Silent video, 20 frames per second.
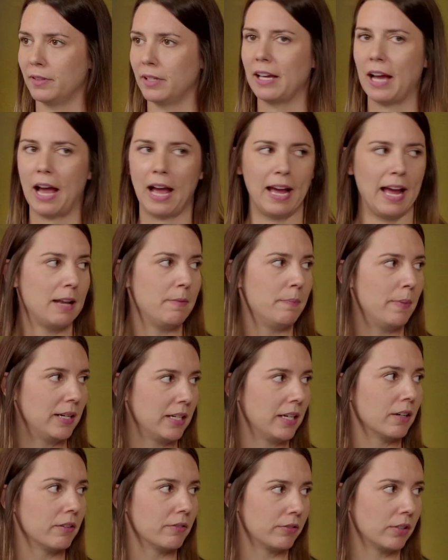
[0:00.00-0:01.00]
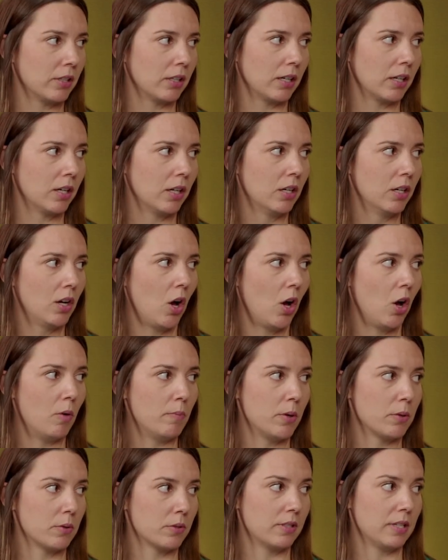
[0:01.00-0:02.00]
I had been here mm-hmm. for mm-hmm.
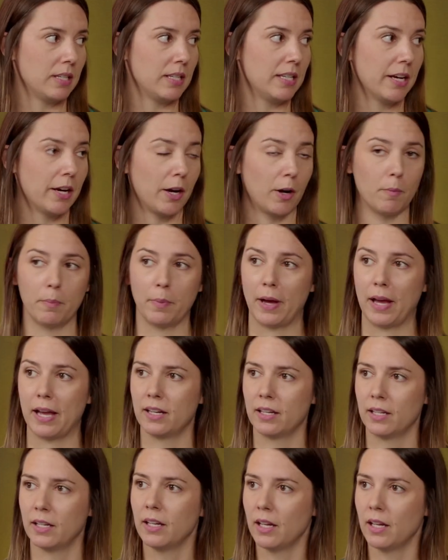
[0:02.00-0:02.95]
almost a year, but